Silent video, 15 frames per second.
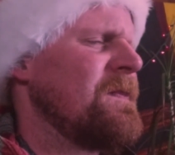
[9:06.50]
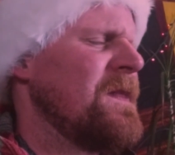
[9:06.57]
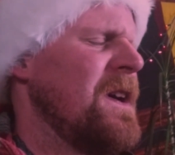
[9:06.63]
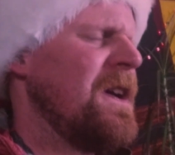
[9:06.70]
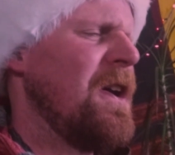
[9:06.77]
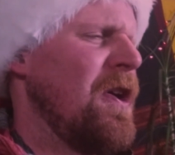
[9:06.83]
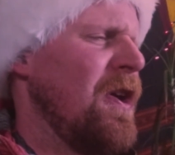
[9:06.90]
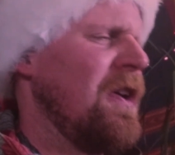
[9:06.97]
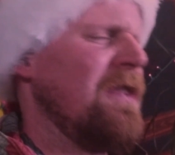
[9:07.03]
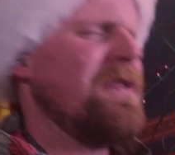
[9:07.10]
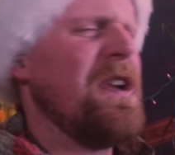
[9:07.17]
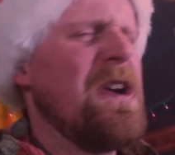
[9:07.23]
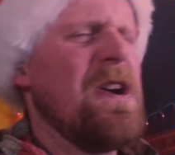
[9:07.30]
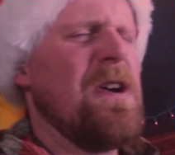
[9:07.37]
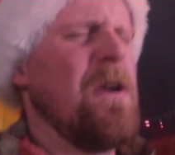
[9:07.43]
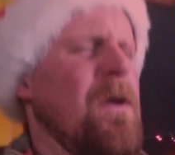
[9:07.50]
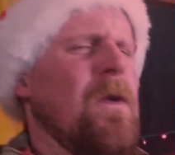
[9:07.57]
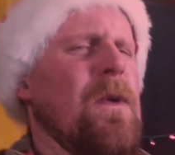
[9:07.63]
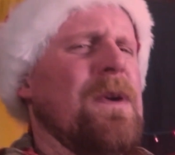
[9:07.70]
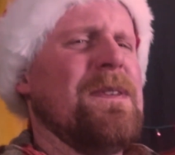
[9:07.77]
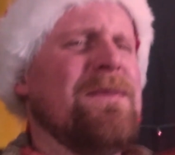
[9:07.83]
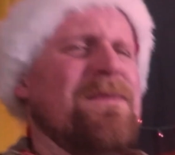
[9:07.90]
Oh,
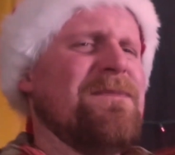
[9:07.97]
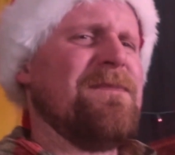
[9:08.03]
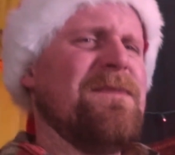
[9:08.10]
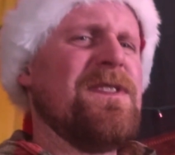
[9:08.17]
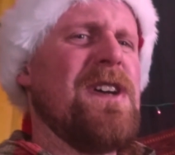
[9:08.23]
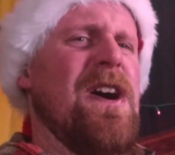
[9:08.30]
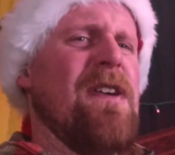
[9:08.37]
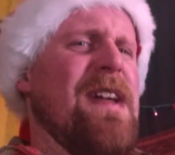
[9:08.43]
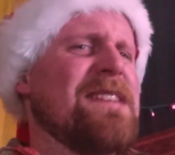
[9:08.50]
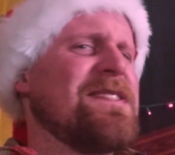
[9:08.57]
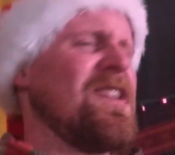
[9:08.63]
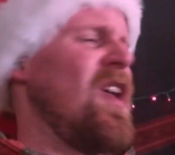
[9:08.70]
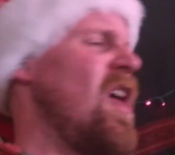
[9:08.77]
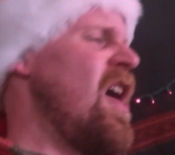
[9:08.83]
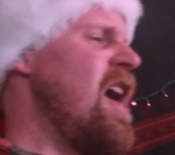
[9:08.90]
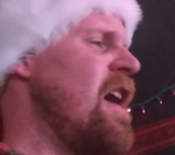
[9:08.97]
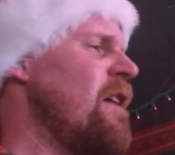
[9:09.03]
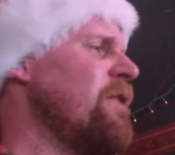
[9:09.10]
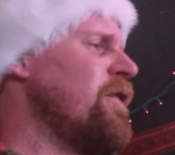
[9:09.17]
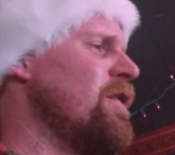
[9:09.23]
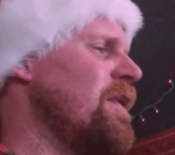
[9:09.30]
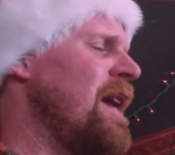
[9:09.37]
no. No, that's
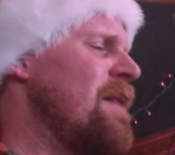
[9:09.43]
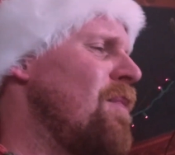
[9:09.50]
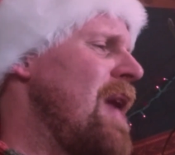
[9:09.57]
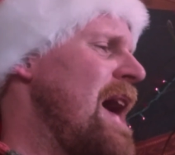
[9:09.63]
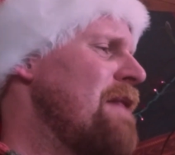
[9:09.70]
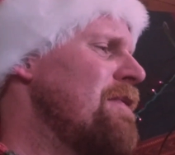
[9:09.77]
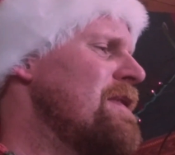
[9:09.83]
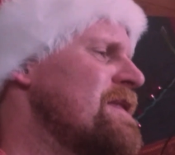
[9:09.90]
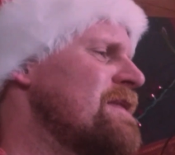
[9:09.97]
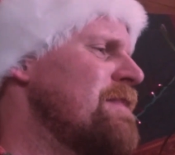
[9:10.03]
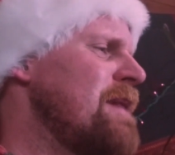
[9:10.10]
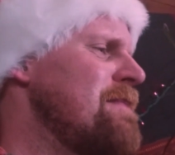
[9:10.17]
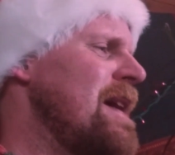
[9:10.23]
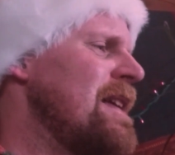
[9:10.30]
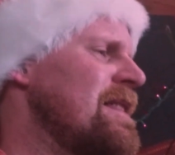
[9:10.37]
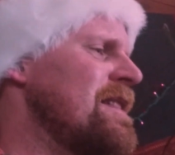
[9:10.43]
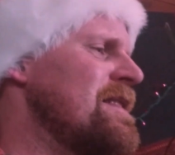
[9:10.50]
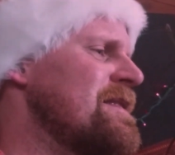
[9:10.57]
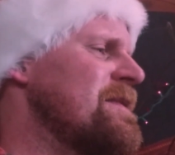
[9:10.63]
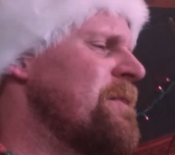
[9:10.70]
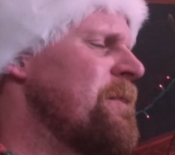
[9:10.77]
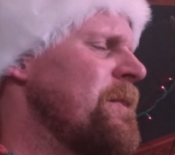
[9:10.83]
awful. Why, why would somebody make
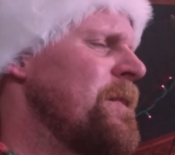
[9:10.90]
this?